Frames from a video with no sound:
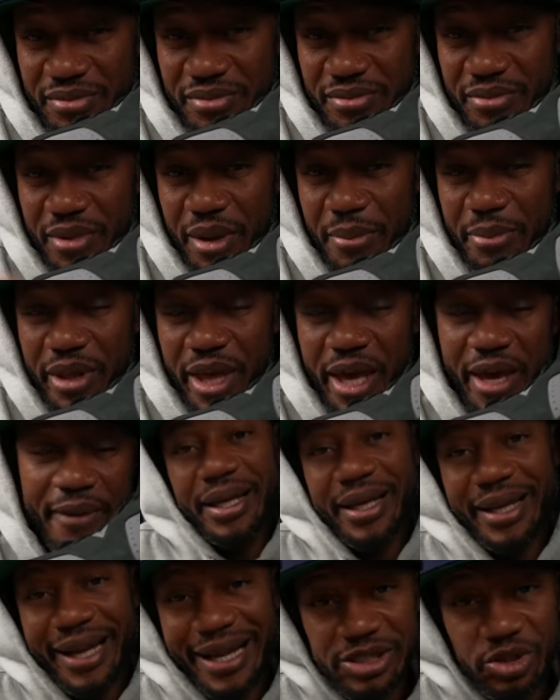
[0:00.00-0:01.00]
Remember that.
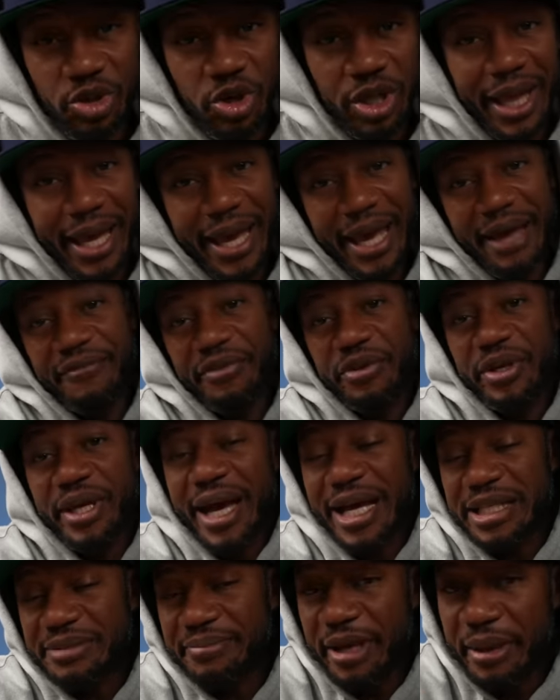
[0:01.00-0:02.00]
And that's all I have for you
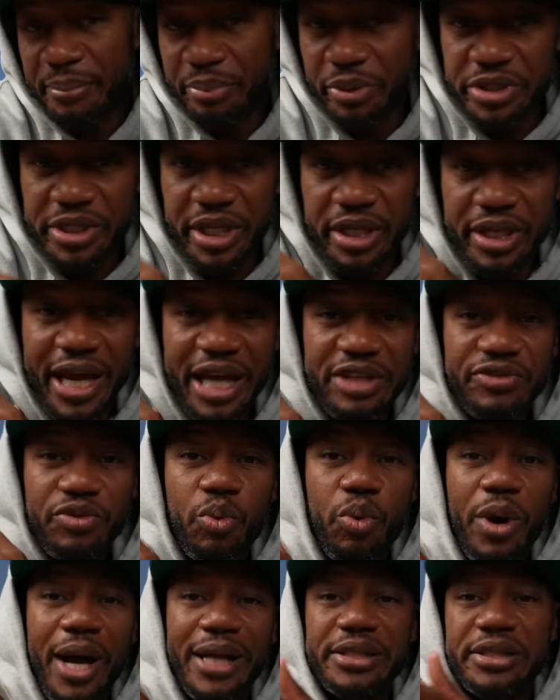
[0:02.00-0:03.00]
guys, man. Appreciate you guys for
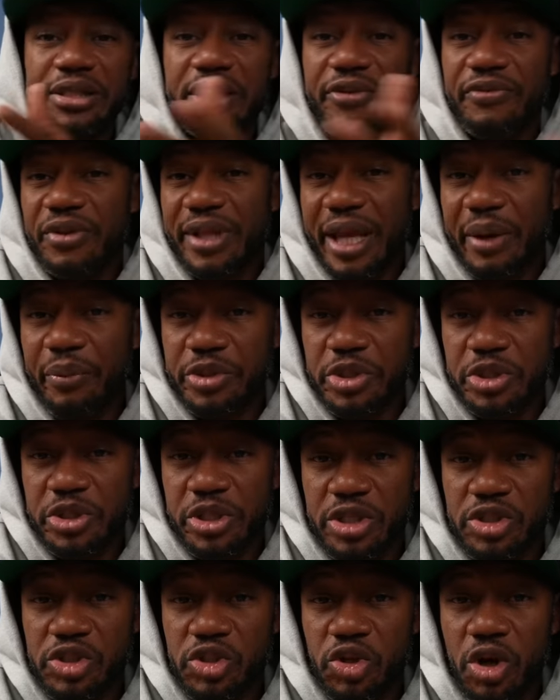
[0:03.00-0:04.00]
watching. If you like what you
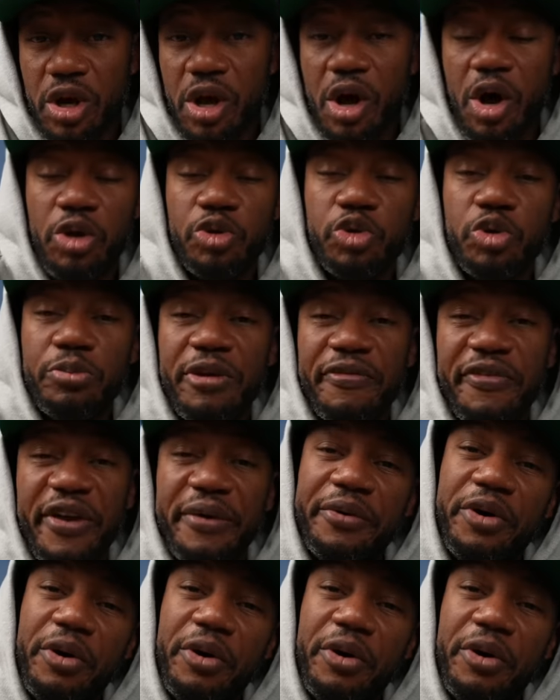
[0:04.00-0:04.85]
just saw, oh, do me a favor.